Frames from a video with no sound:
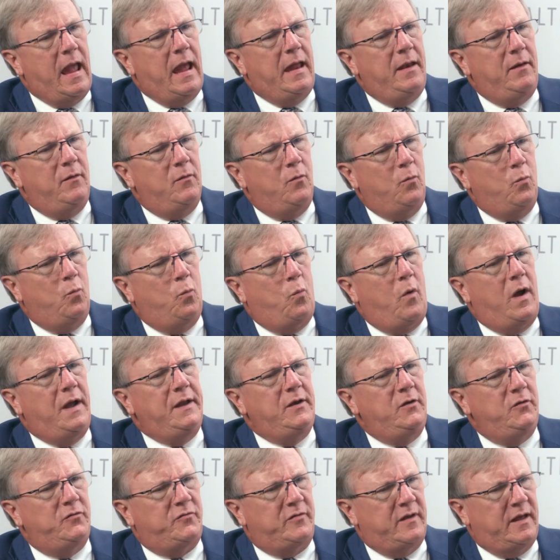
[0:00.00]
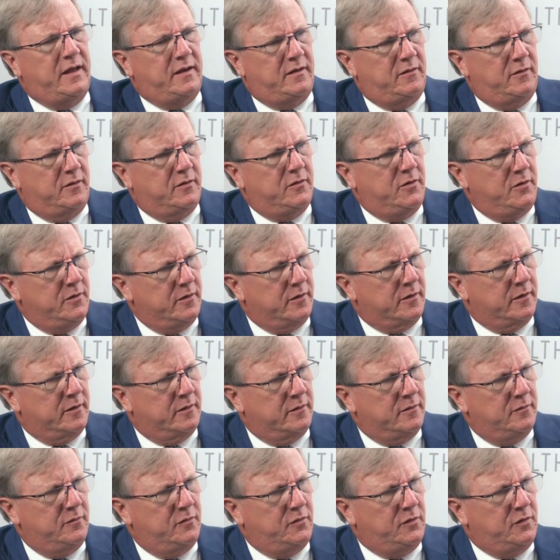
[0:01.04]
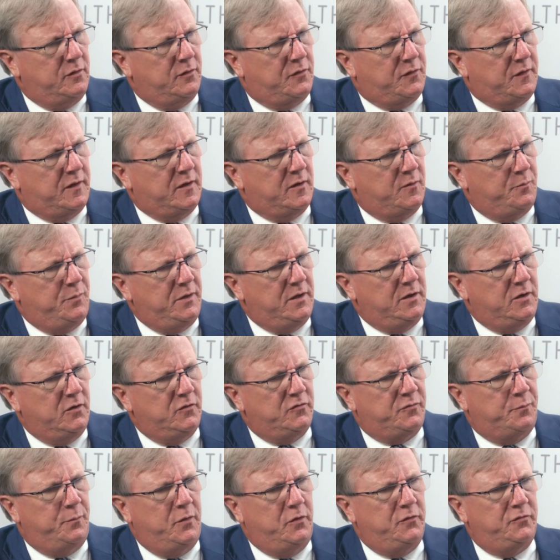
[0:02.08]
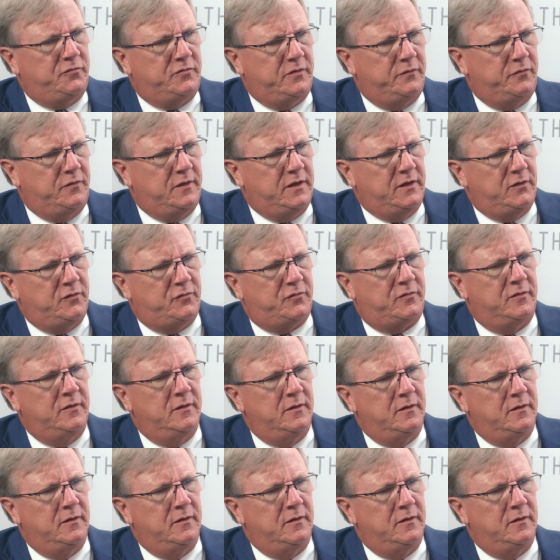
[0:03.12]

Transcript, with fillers: and why does that occur, do you think? Because most of these